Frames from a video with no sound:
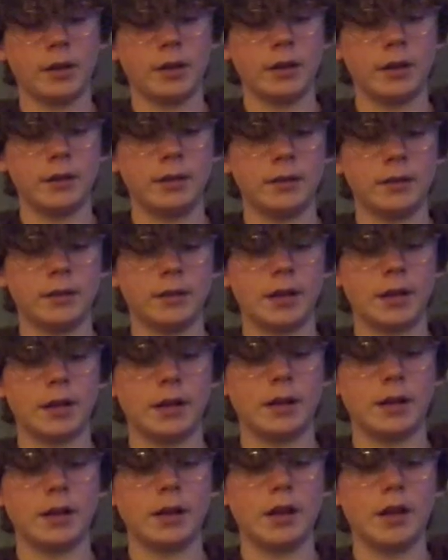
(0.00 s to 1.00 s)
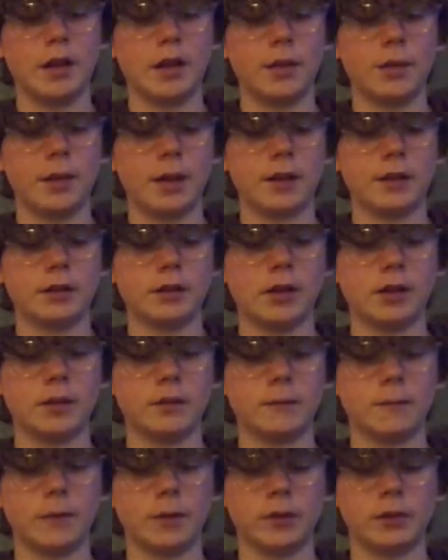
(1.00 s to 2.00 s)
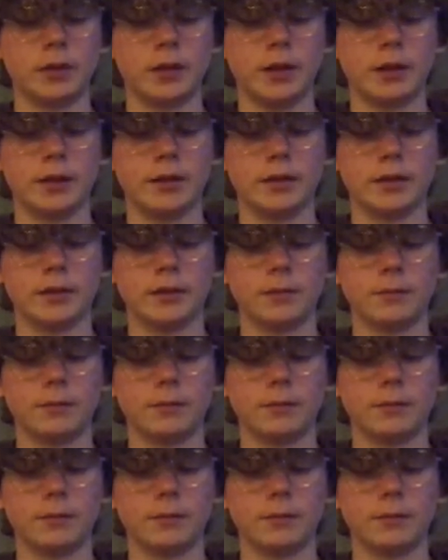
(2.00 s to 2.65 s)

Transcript: he said, that does feel nice.